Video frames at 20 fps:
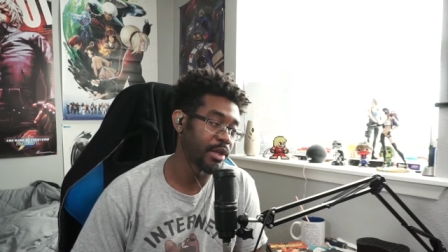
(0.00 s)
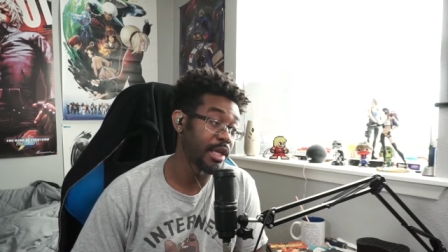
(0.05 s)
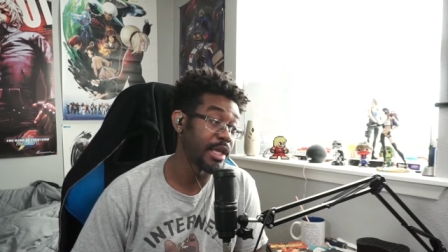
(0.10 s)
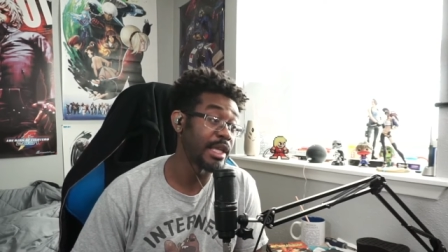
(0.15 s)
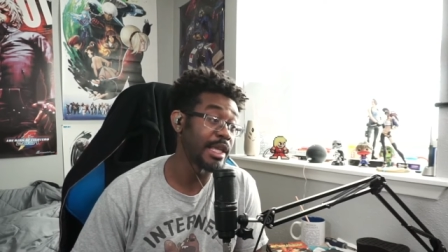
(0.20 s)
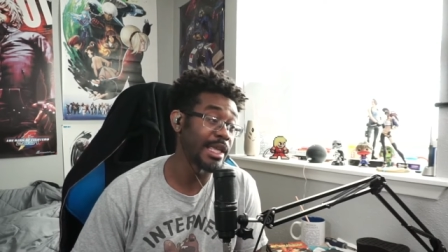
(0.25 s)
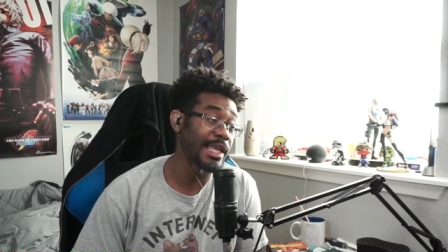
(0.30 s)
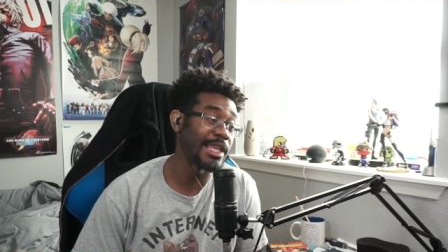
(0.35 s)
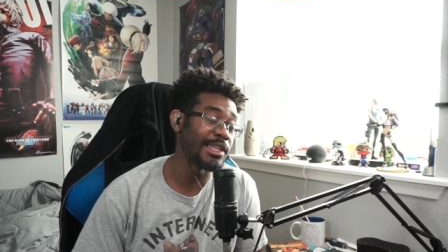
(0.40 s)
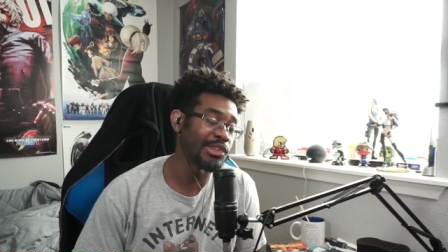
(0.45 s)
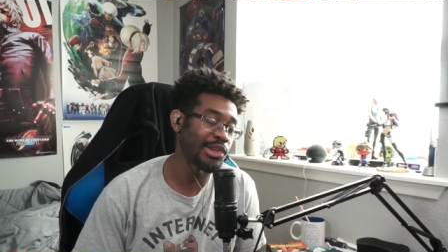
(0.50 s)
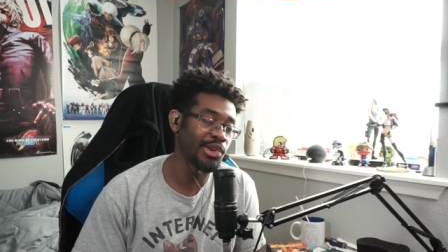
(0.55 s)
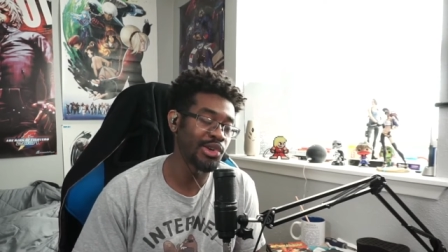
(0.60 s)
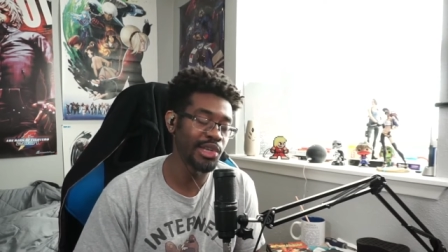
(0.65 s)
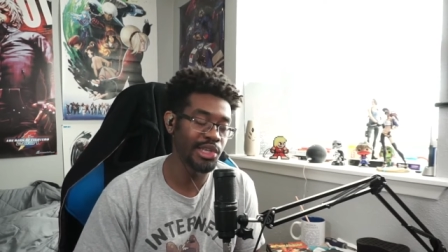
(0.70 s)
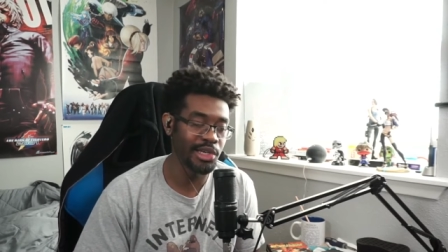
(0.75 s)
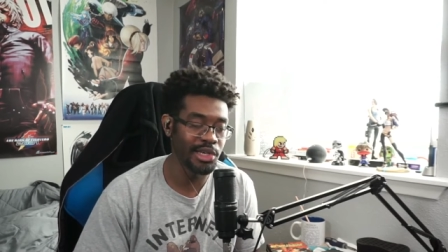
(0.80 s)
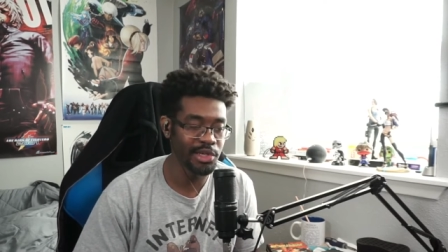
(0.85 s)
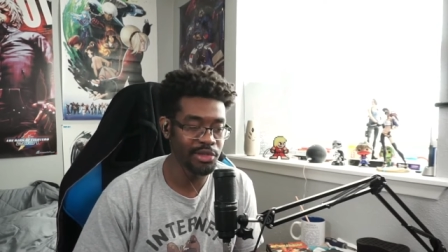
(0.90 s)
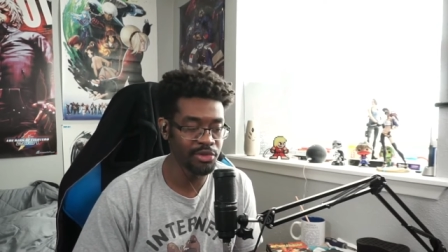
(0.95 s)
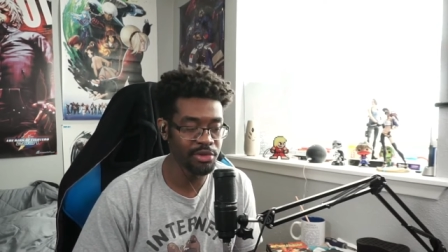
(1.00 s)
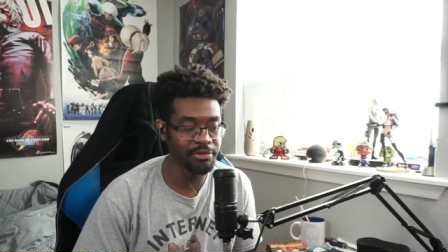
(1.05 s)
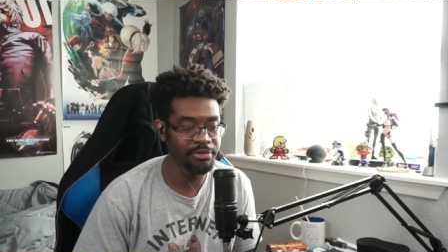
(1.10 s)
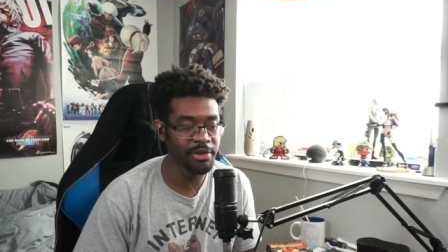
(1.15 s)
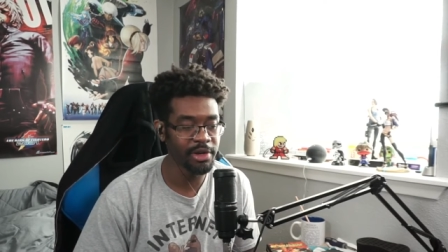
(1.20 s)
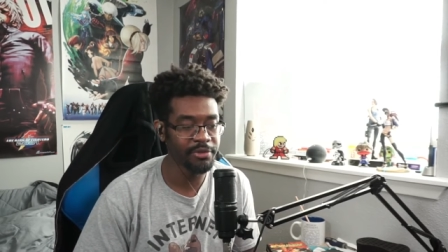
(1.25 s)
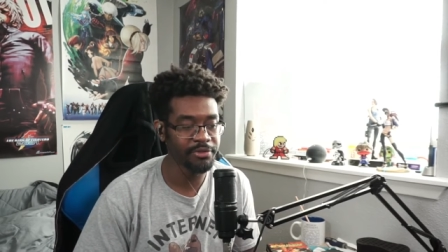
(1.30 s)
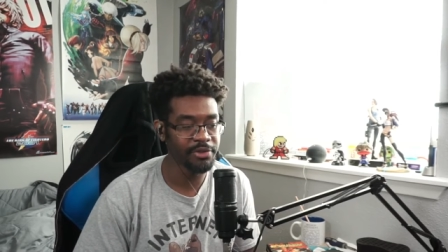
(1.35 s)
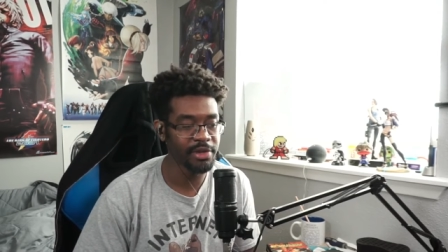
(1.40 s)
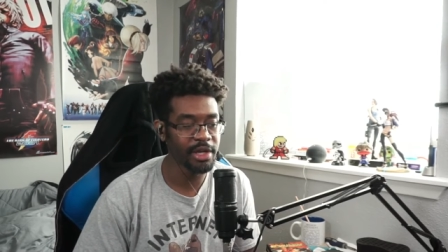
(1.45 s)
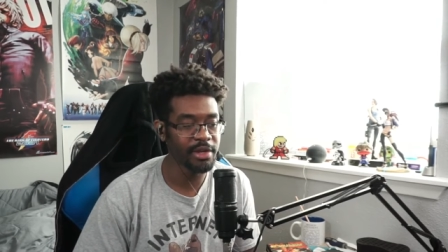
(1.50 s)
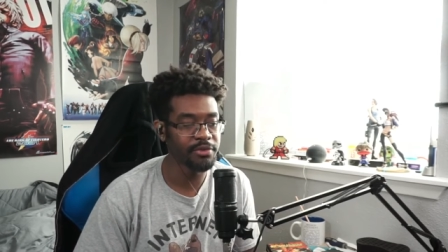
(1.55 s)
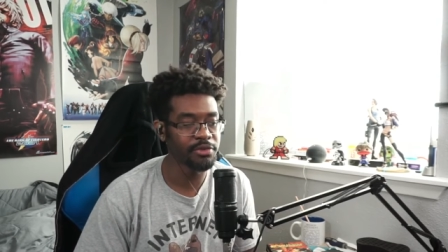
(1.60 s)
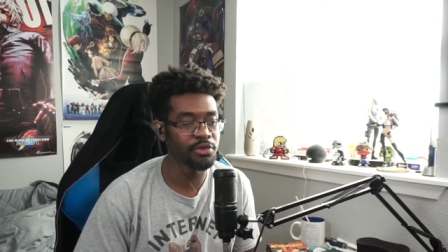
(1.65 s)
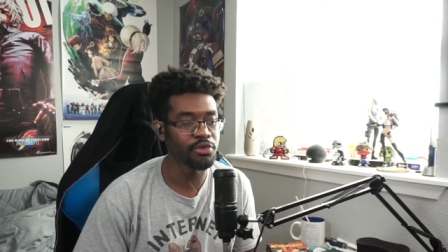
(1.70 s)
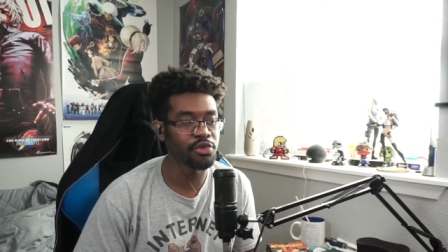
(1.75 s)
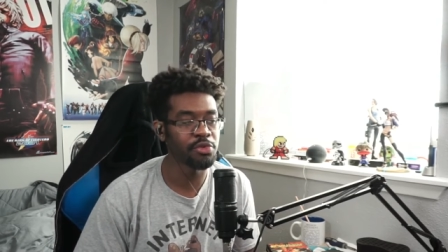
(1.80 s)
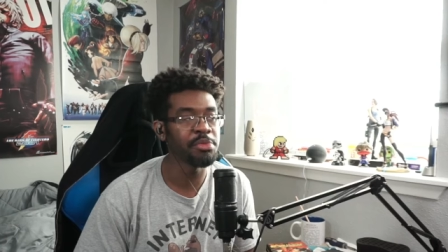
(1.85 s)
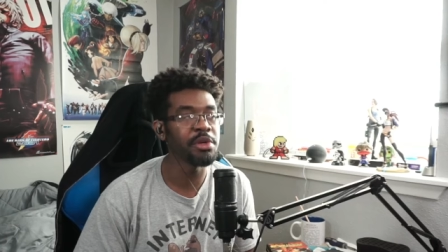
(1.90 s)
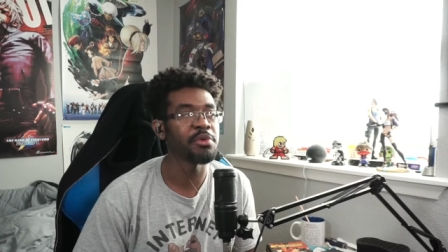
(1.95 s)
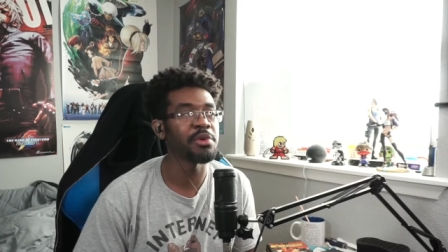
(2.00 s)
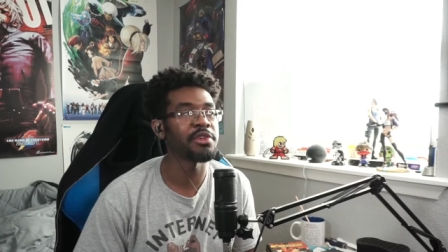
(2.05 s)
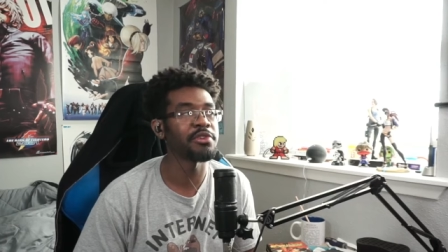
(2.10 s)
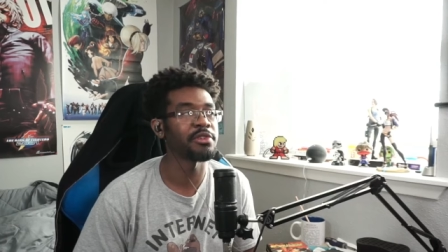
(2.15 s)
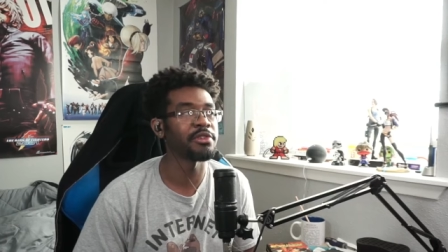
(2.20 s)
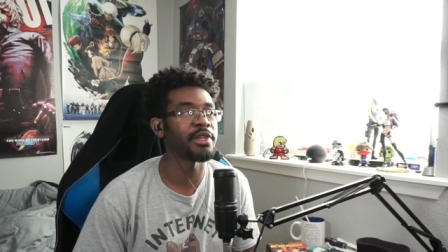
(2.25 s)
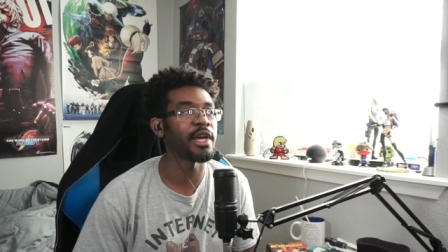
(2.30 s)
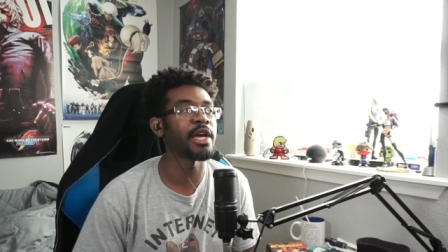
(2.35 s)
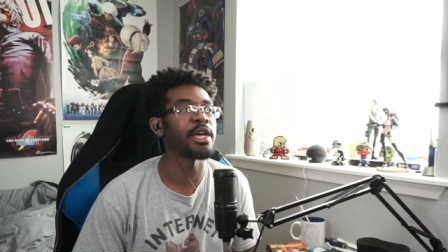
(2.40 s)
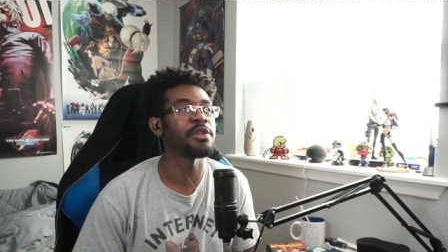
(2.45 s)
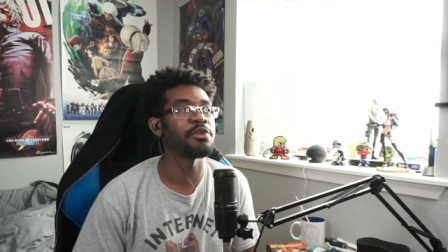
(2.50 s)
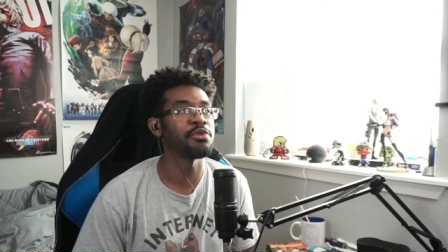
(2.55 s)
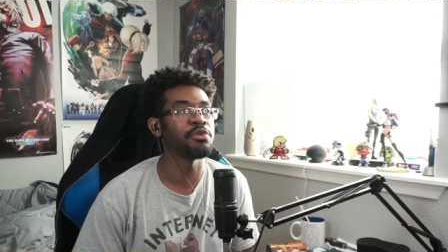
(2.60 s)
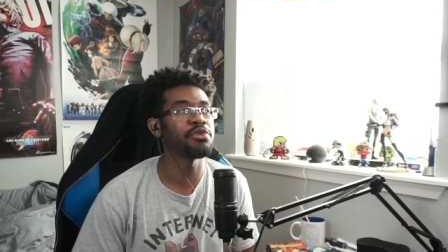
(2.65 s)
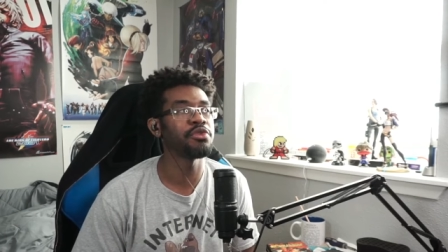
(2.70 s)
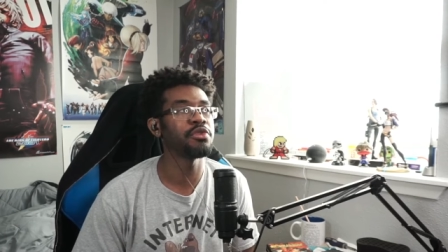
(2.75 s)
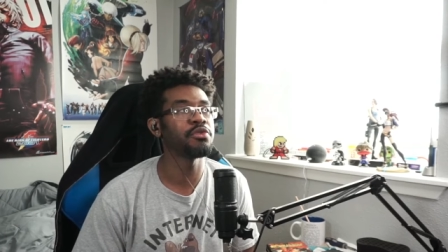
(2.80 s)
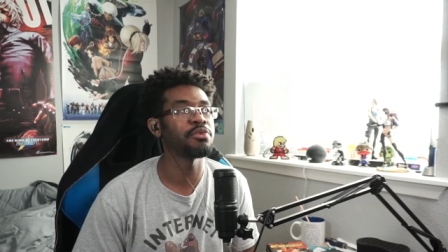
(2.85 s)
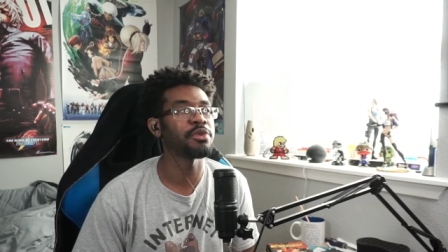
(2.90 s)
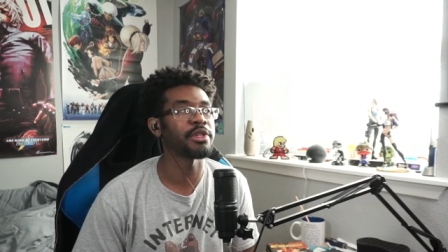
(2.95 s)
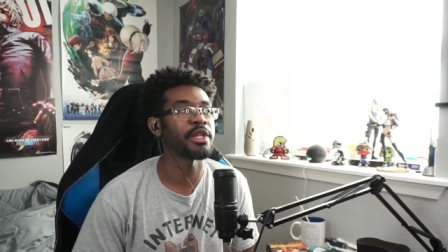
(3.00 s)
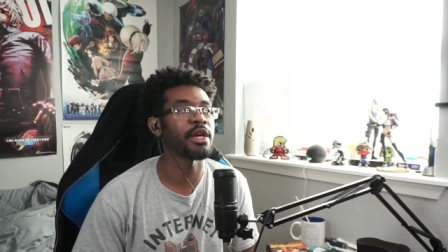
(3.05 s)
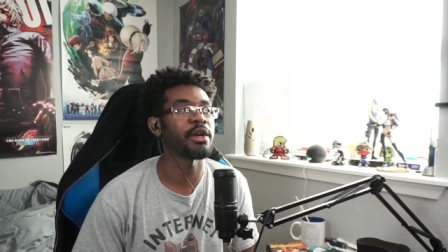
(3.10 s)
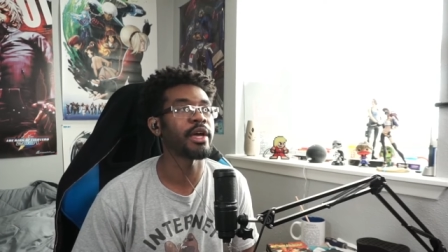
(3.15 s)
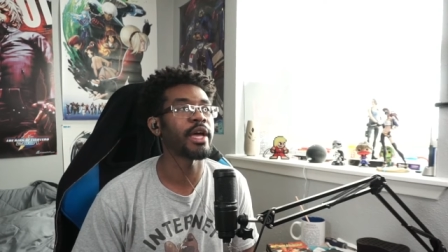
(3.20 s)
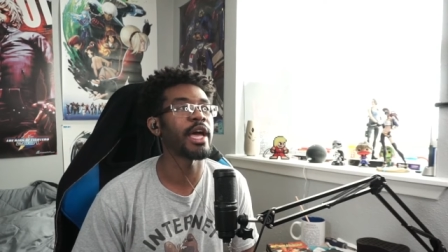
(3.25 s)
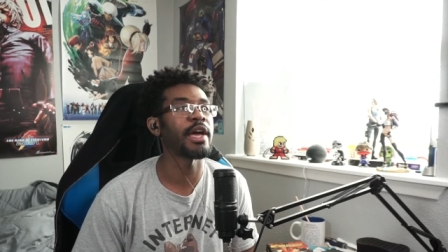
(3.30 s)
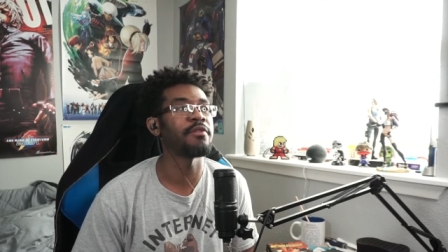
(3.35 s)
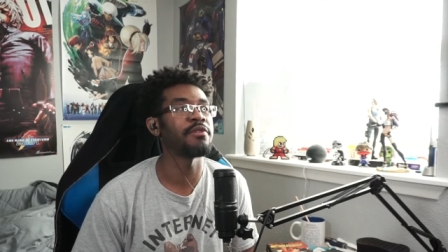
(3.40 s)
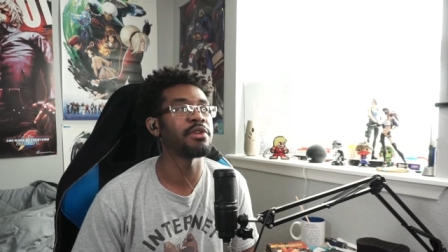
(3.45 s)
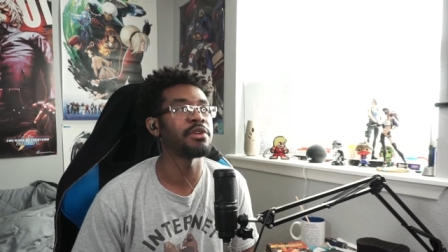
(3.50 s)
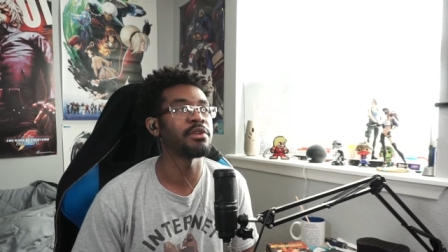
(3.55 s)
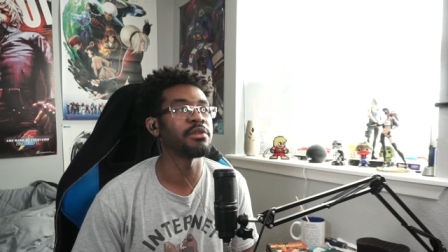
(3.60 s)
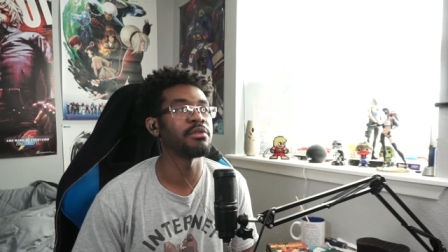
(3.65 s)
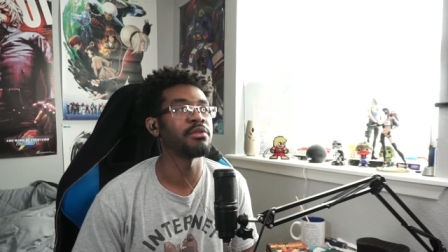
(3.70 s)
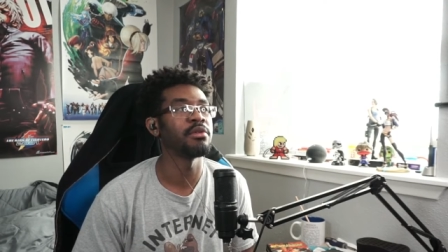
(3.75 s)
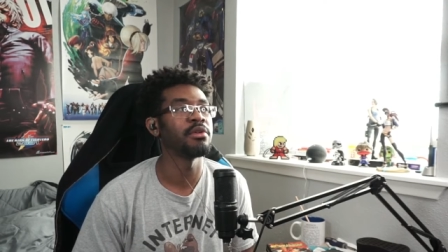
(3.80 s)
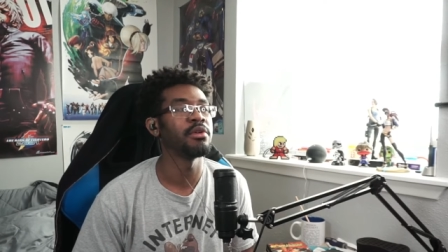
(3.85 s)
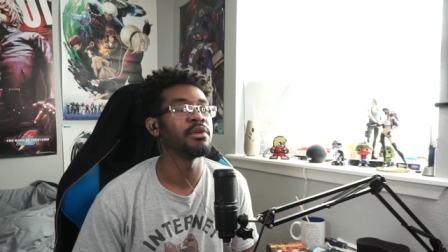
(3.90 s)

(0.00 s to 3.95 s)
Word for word: at least early on Street Fighter five, there's too many ways to die in neutral without having,